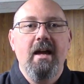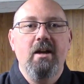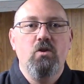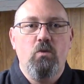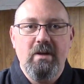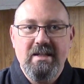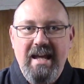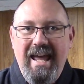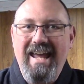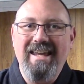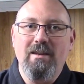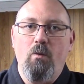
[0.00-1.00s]
and to
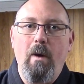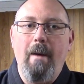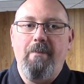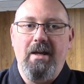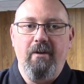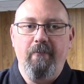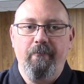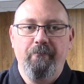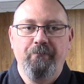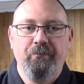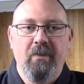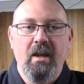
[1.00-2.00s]
retain the weapon.
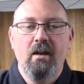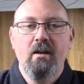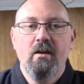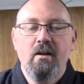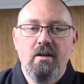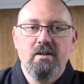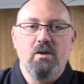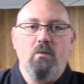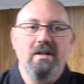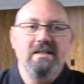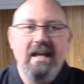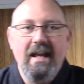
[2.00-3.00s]
So
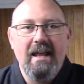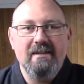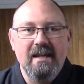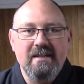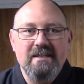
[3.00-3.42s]
once again, as I